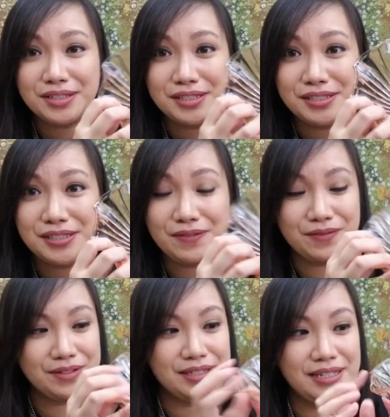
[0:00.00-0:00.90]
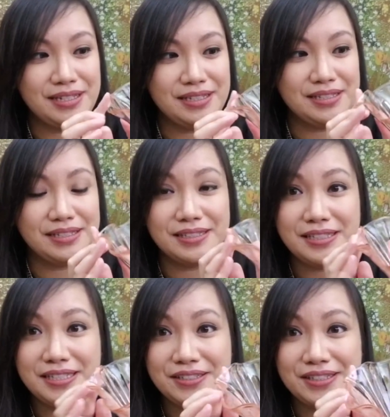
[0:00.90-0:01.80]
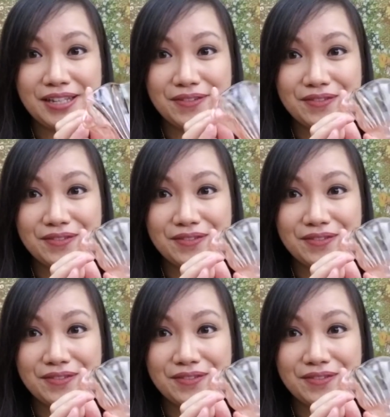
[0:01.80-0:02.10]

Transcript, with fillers: is with like this little like